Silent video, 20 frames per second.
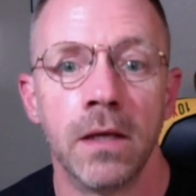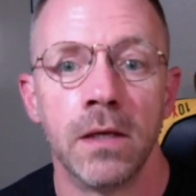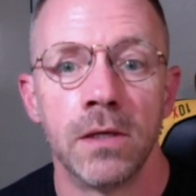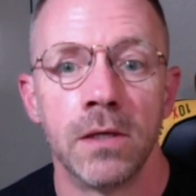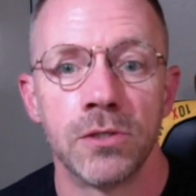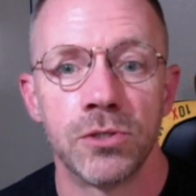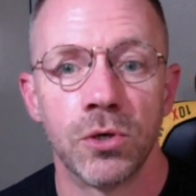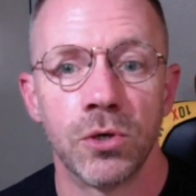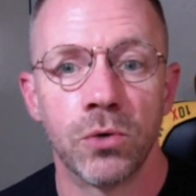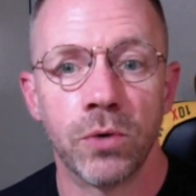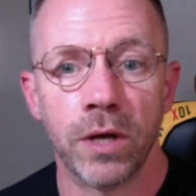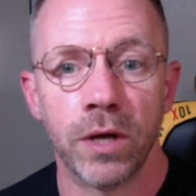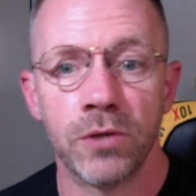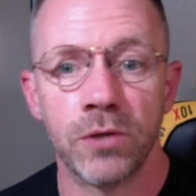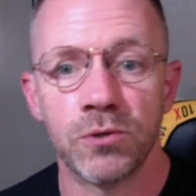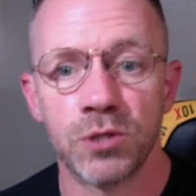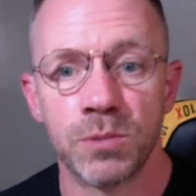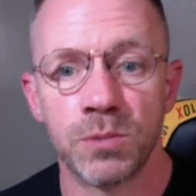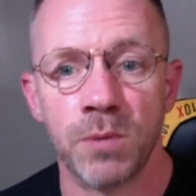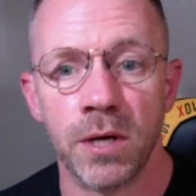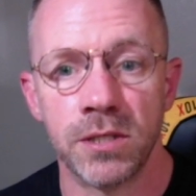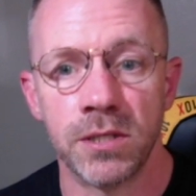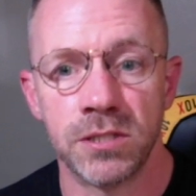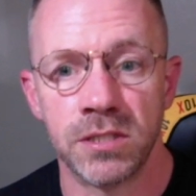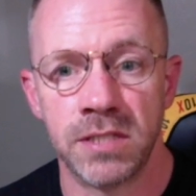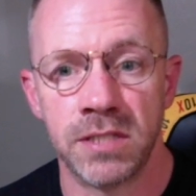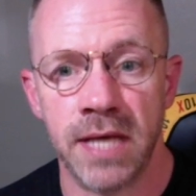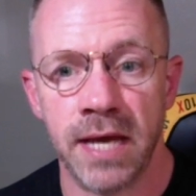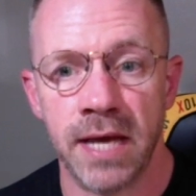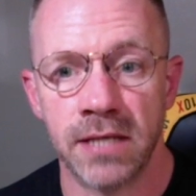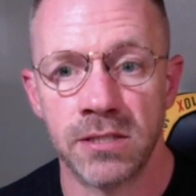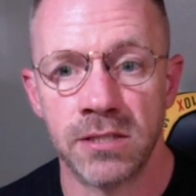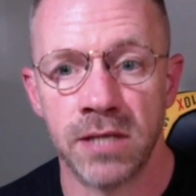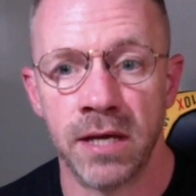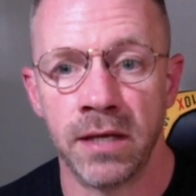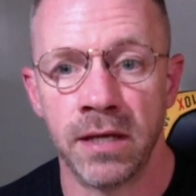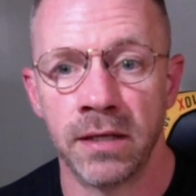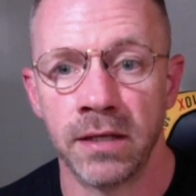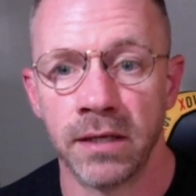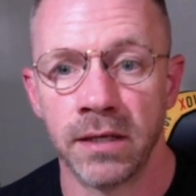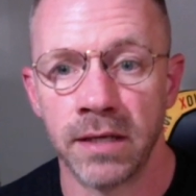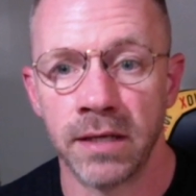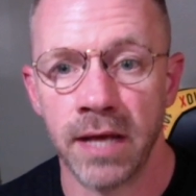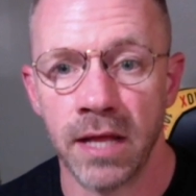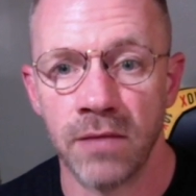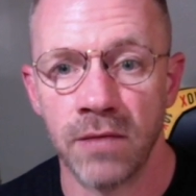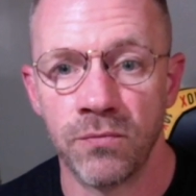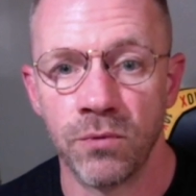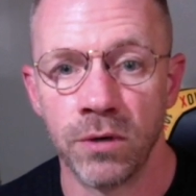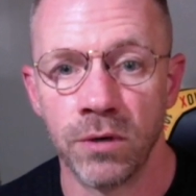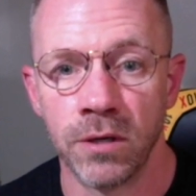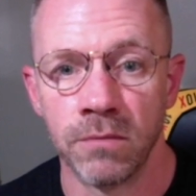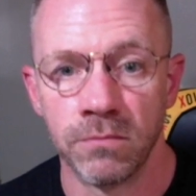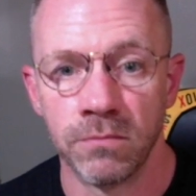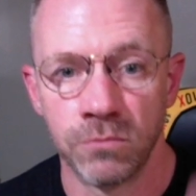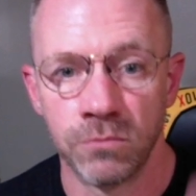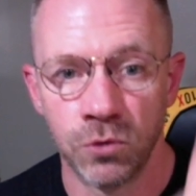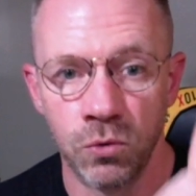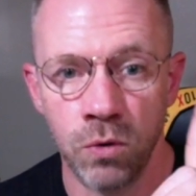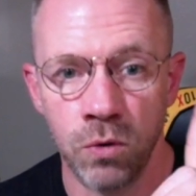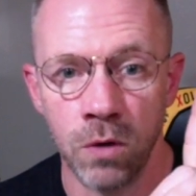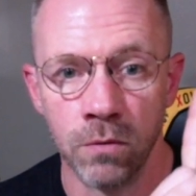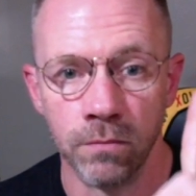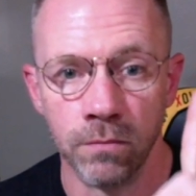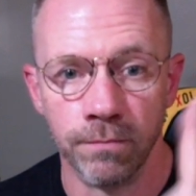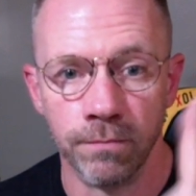So Grant's response to the tax hike in California, quote,